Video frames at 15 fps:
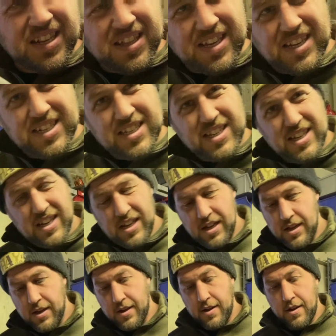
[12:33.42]
this,
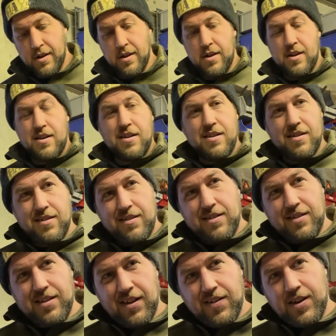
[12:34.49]
you
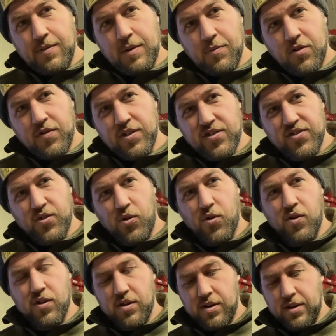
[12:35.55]
don't need to be moving the saw,
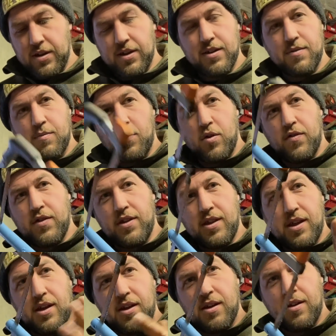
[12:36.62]
moving
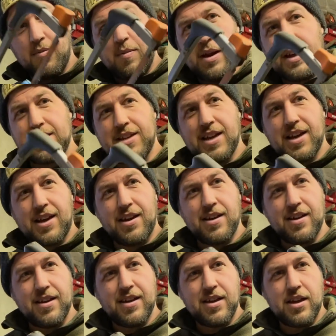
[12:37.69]
the plastic
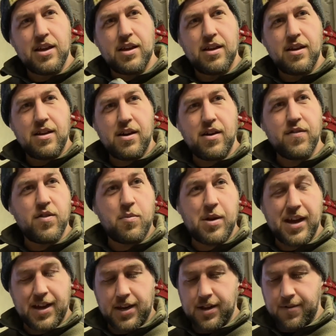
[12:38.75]
over the
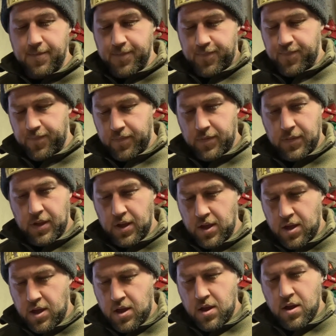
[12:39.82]
blade.
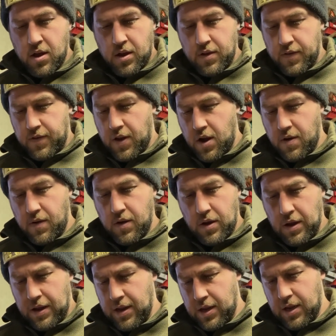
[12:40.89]
So
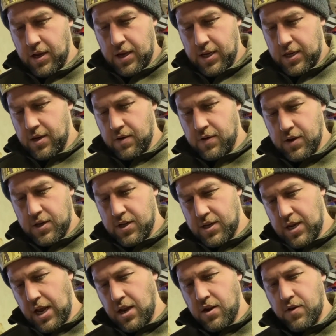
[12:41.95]
it's not as
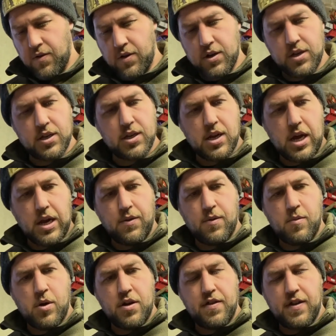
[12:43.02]
dangerous as anyone
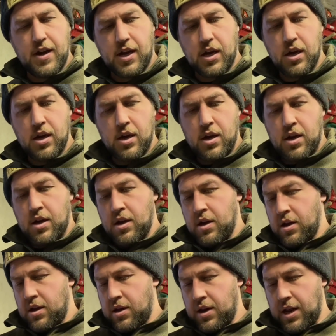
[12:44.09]
might think.
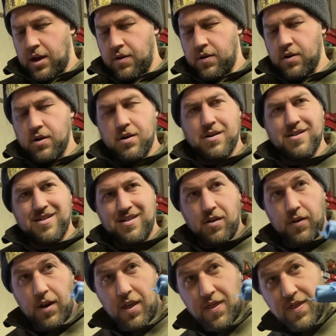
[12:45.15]
Now,
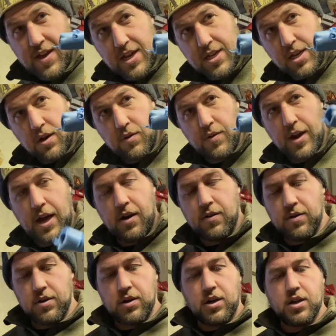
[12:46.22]
on this hole now,
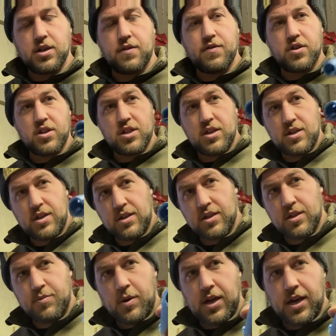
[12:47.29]
because I've just done the
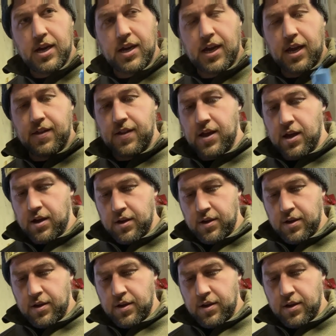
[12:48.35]
split again there,